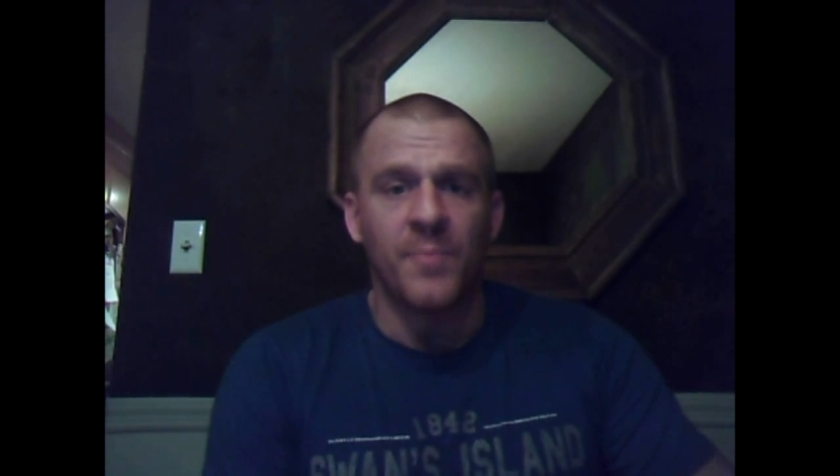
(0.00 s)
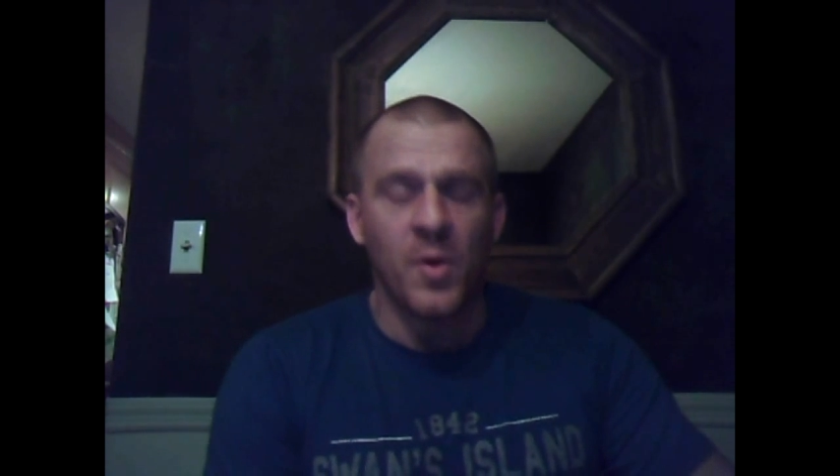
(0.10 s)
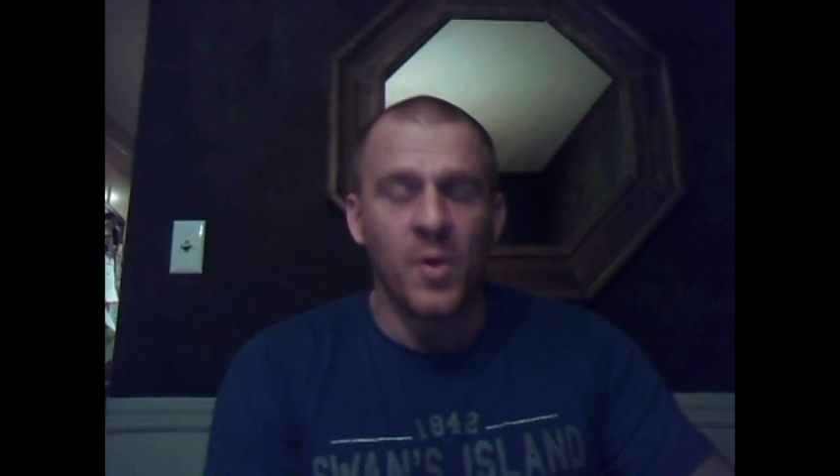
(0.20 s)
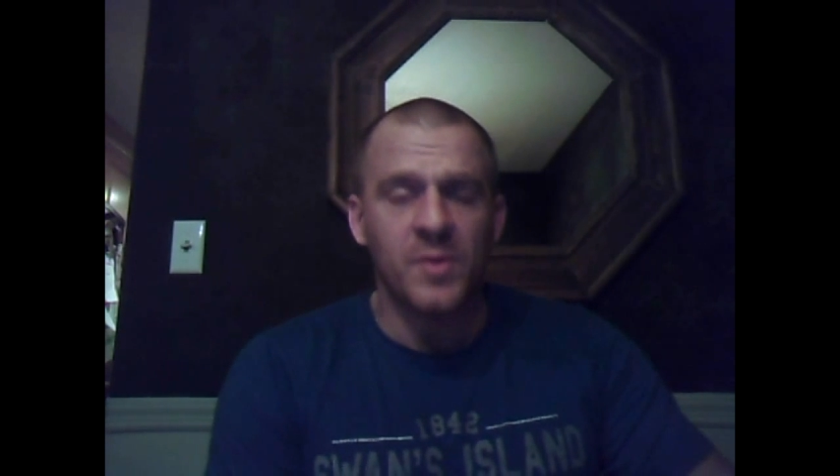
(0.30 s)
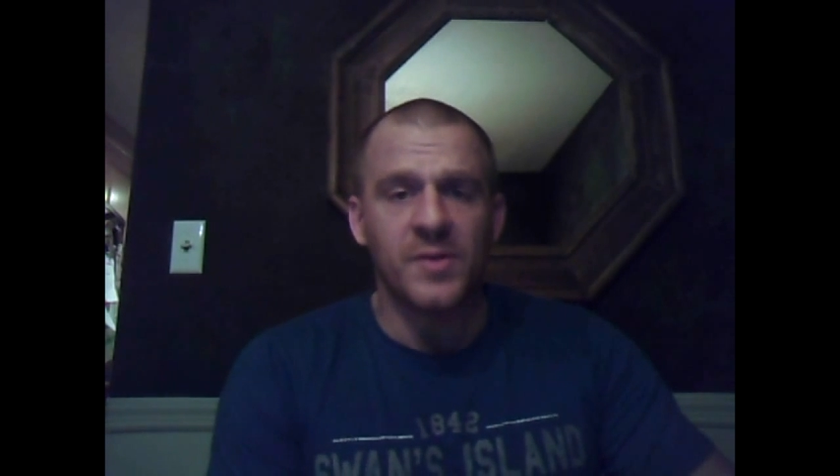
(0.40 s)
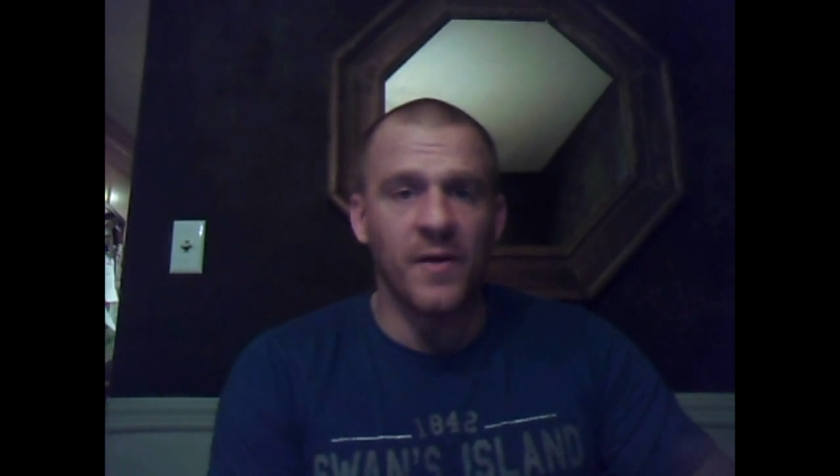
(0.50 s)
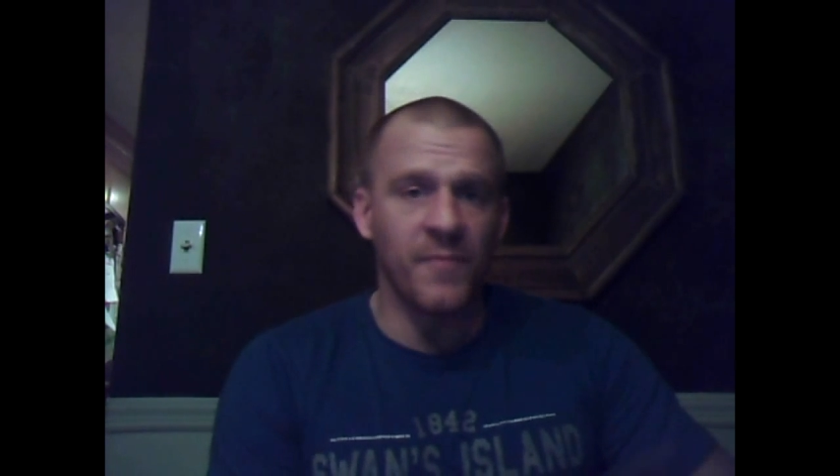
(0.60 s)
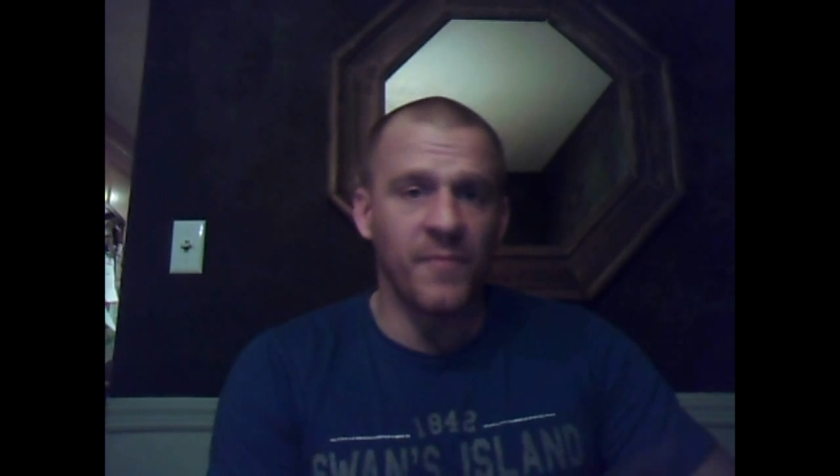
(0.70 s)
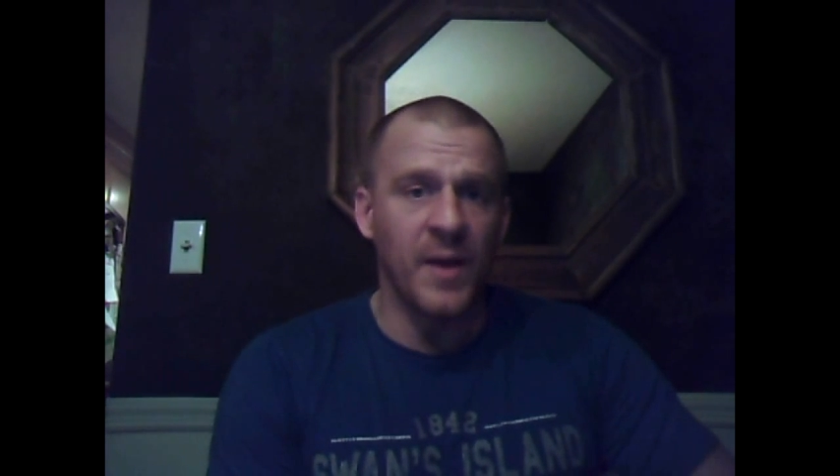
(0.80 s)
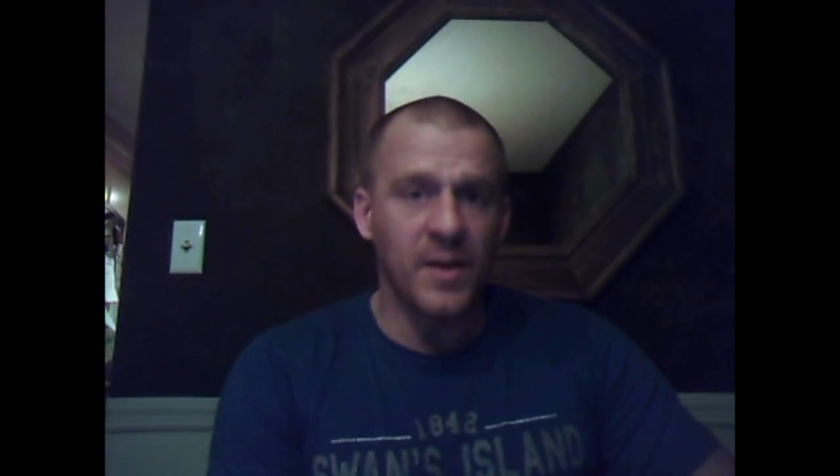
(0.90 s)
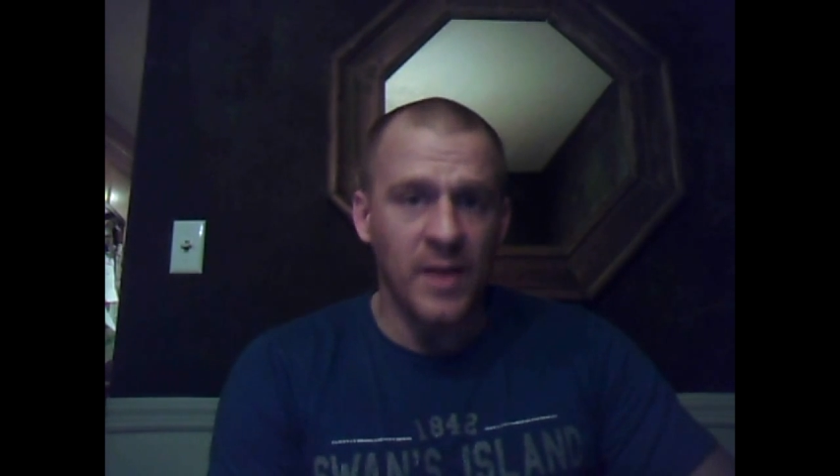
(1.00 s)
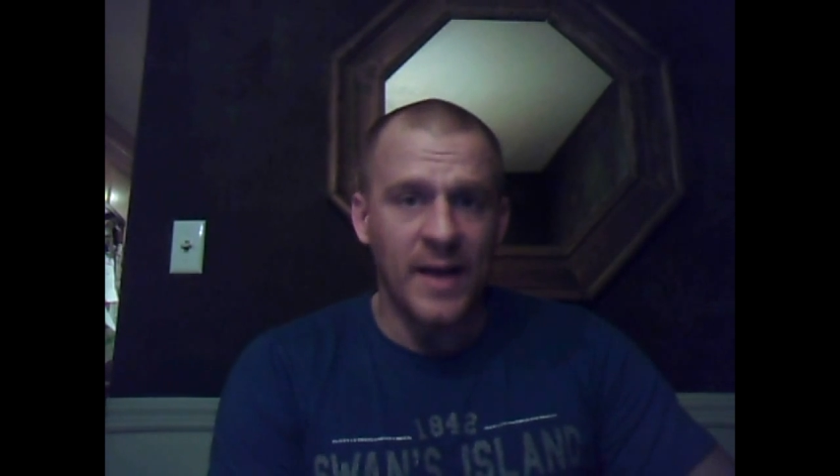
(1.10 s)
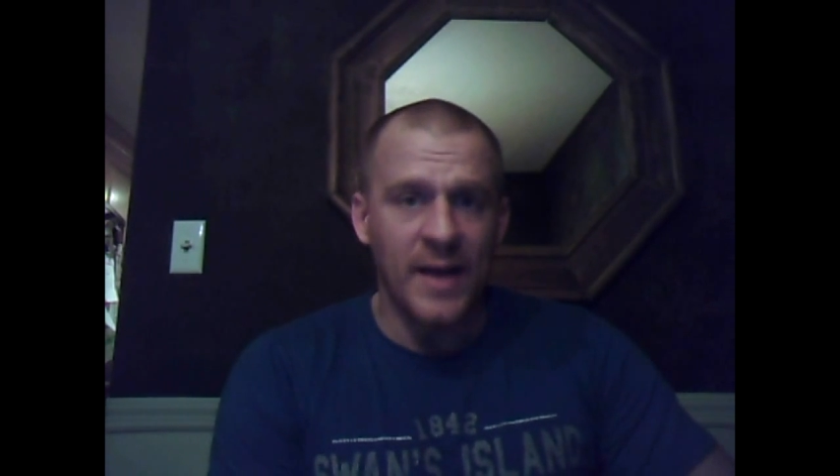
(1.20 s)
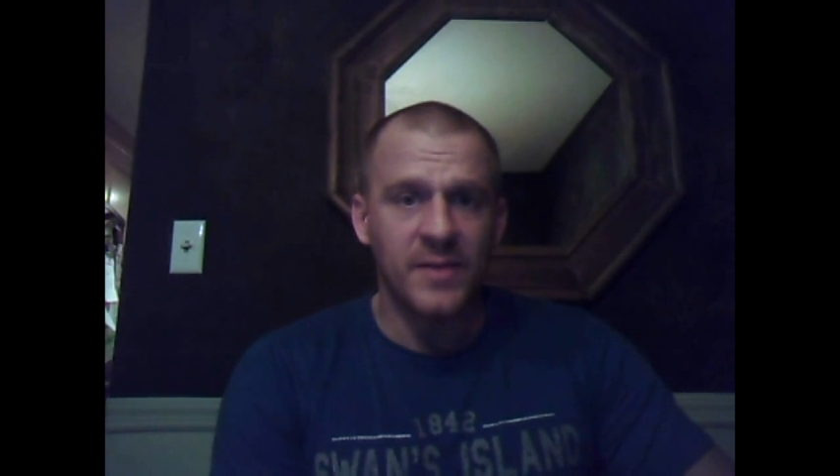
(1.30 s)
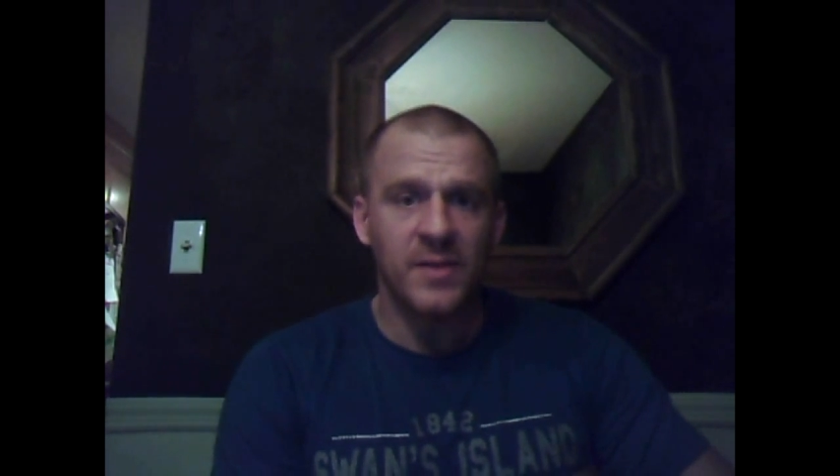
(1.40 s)
parts of my
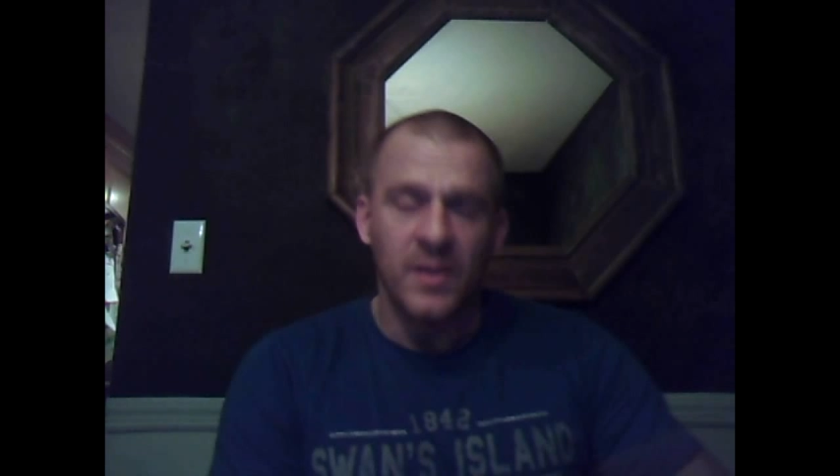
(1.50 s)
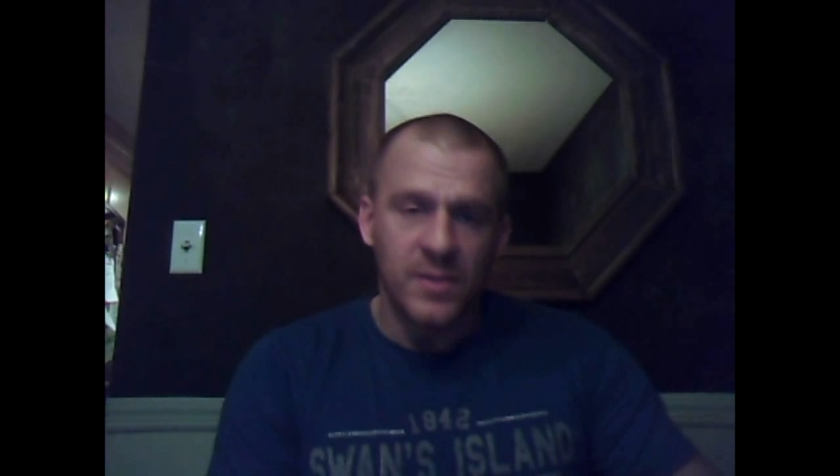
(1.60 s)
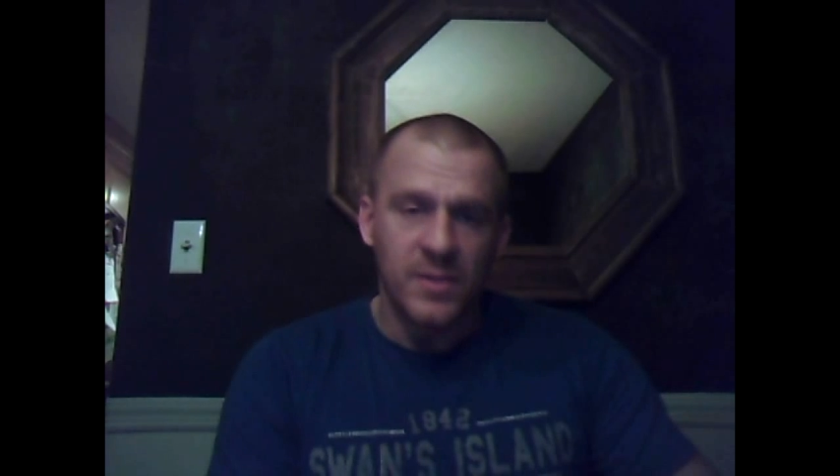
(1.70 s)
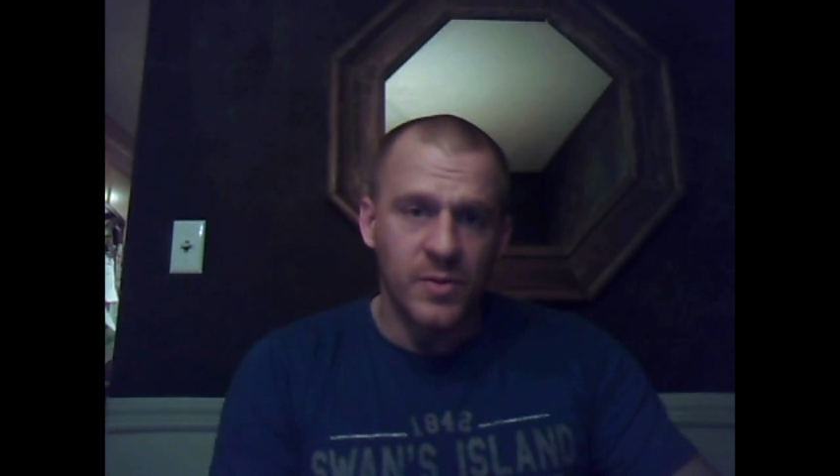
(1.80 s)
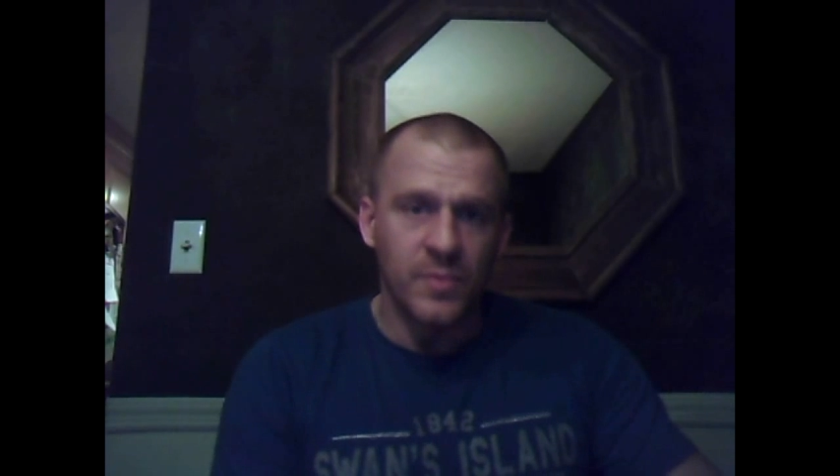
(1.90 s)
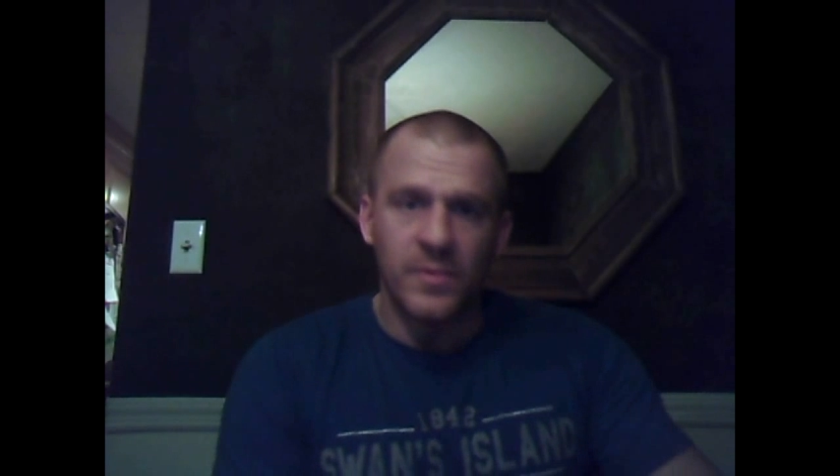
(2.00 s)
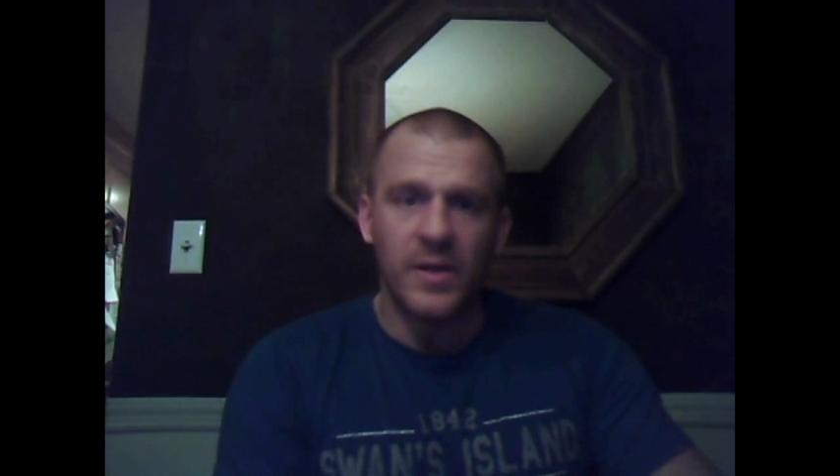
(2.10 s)
class to,